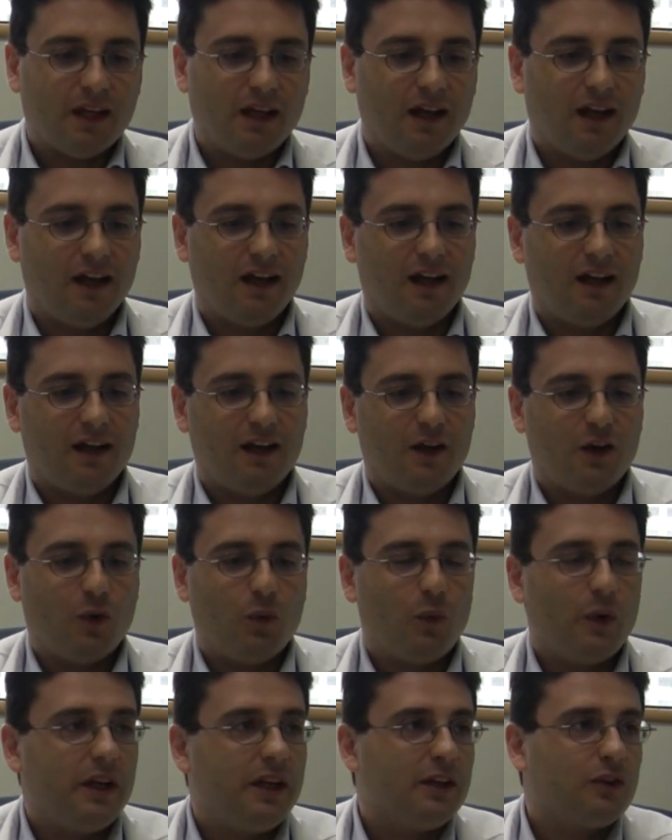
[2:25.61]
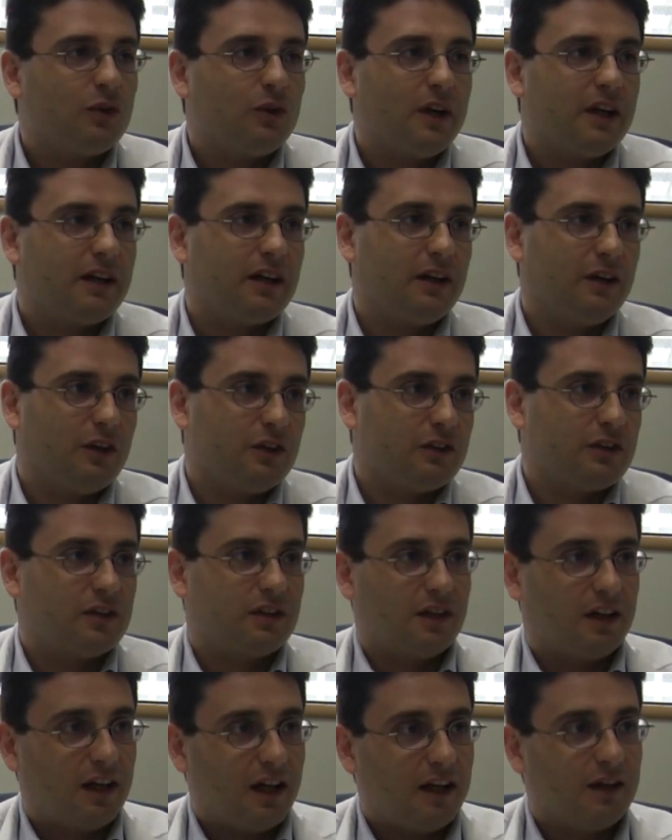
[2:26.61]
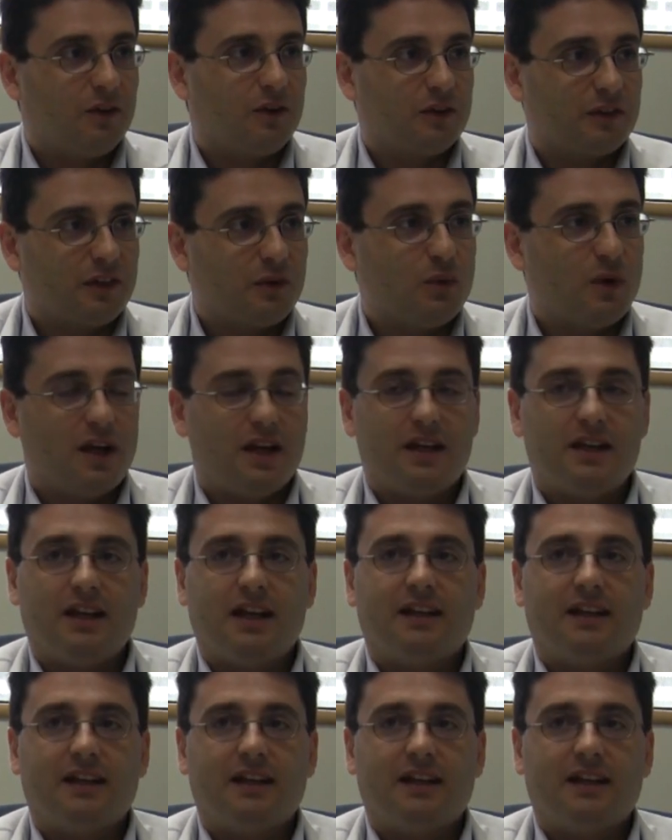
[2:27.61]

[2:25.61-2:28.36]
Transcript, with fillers: uh, we need to learn a lot uh, along the way.